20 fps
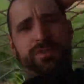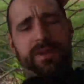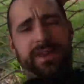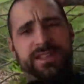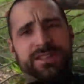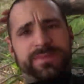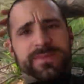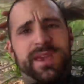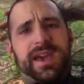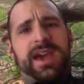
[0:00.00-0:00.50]

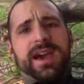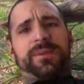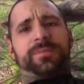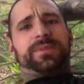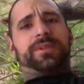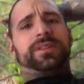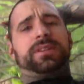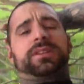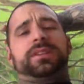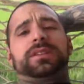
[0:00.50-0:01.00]
makes me
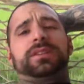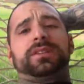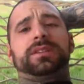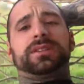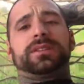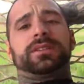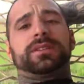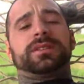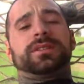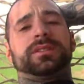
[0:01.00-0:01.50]
happy.
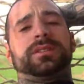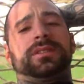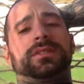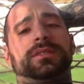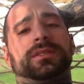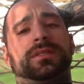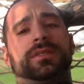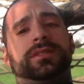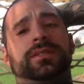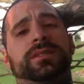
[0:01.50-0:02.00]

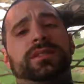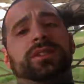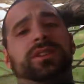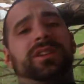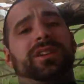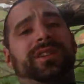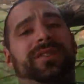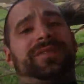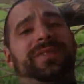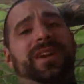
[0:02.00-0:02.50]
You're
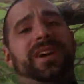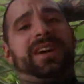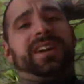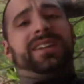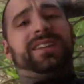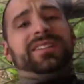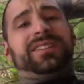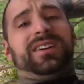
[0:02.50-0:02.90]
going to find